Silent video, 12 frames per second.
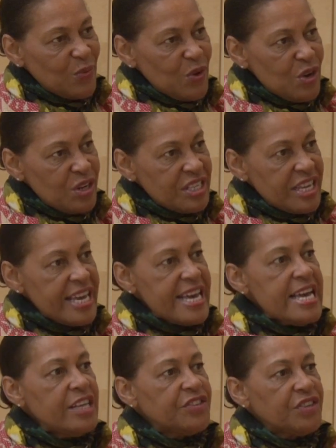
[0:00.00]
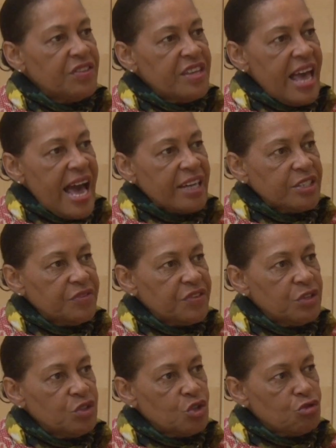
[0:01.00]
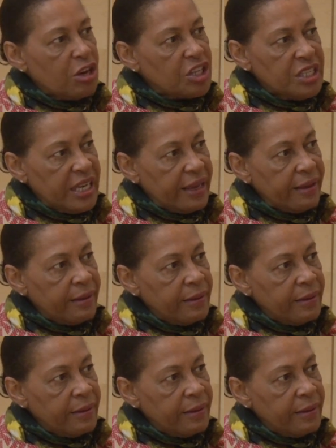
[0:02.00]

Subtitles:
we're engaged in the act of constructing.